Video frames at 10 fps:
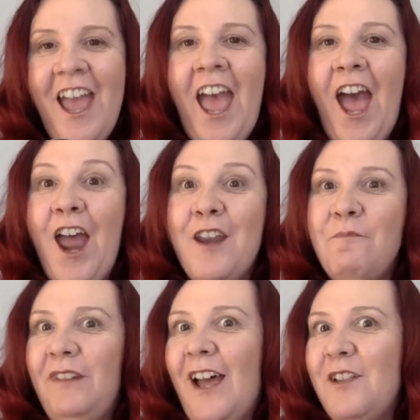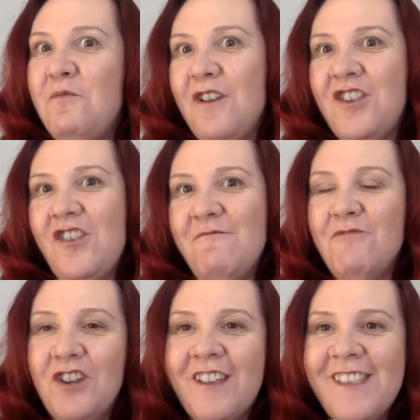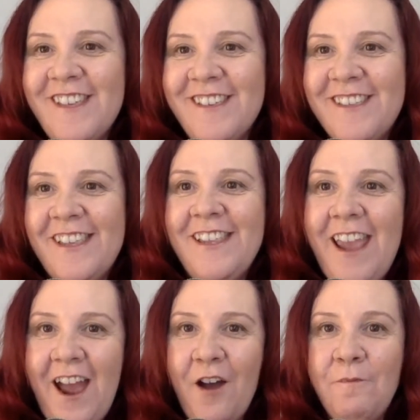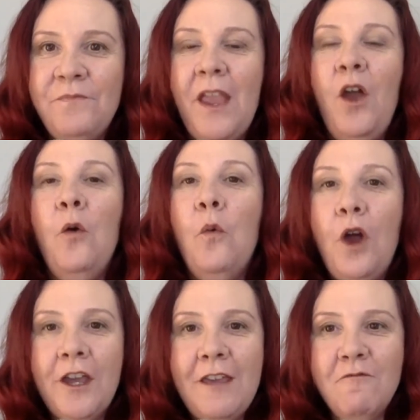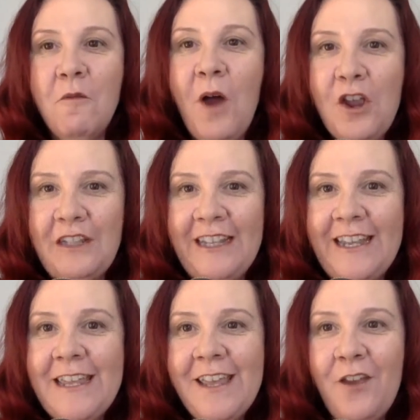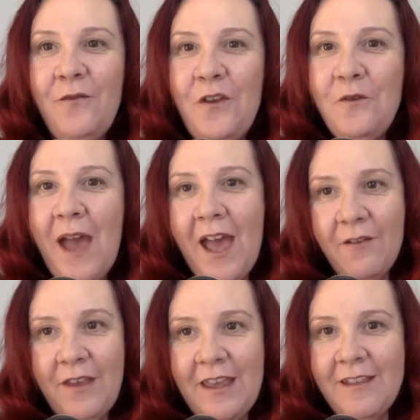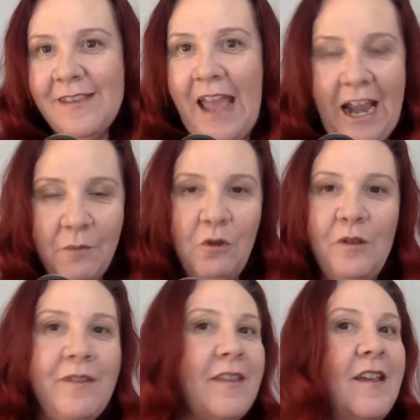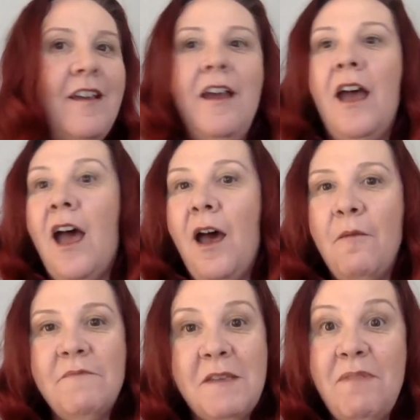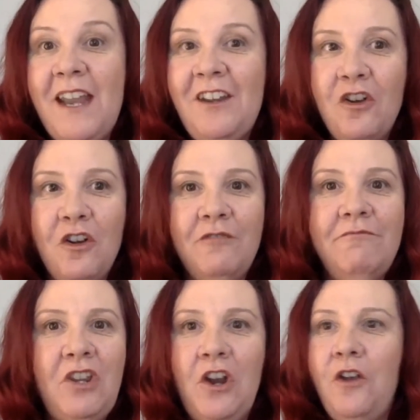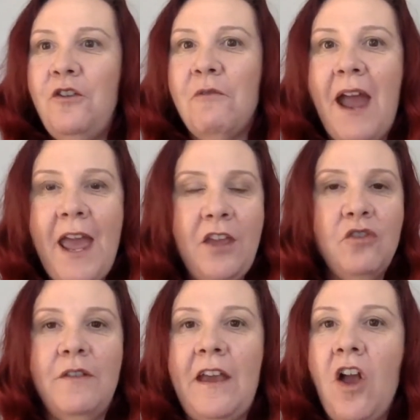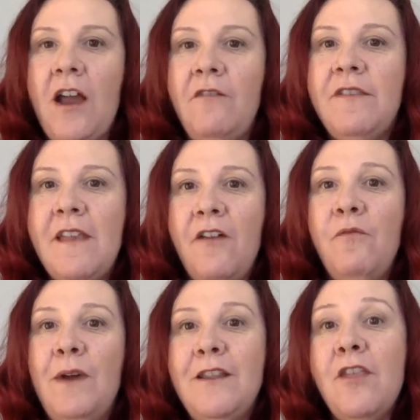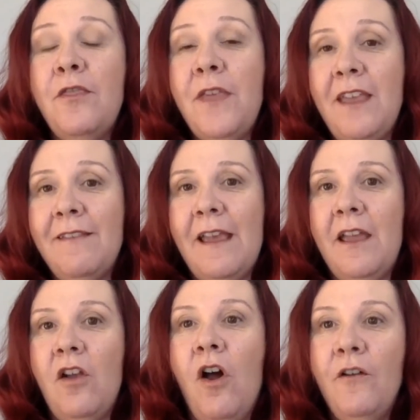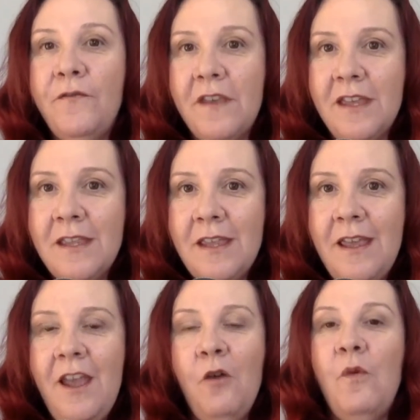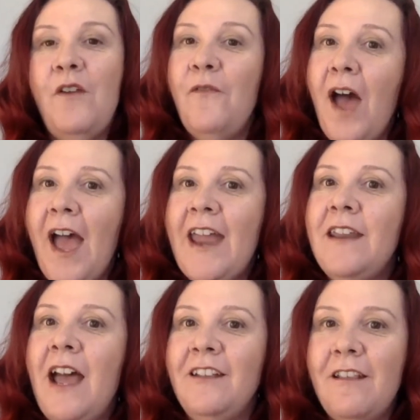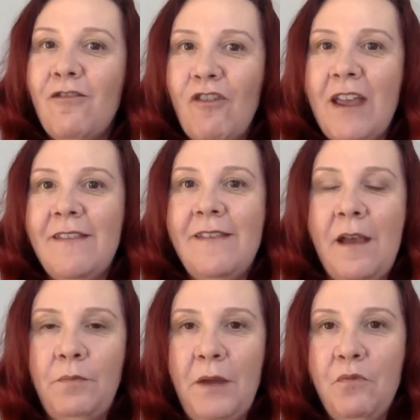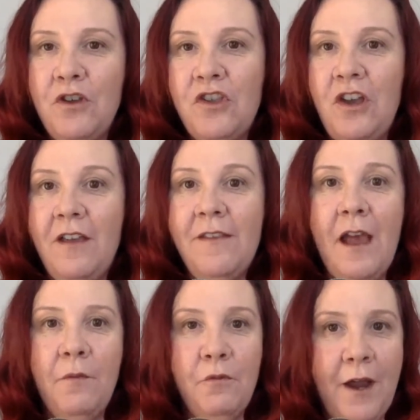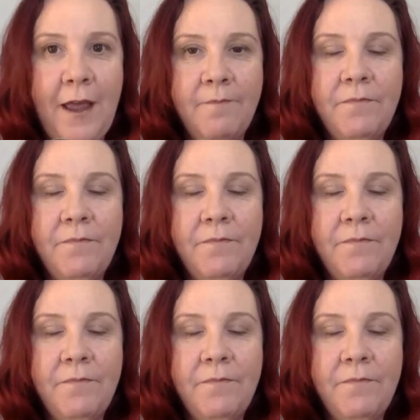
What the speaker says: and blood pressure monitors. Now, working remotely, if you have kids, animals, depending on, you know, your age, all that kind of stuff, one of the things that often we find under stress is our blood pressure goes up, right?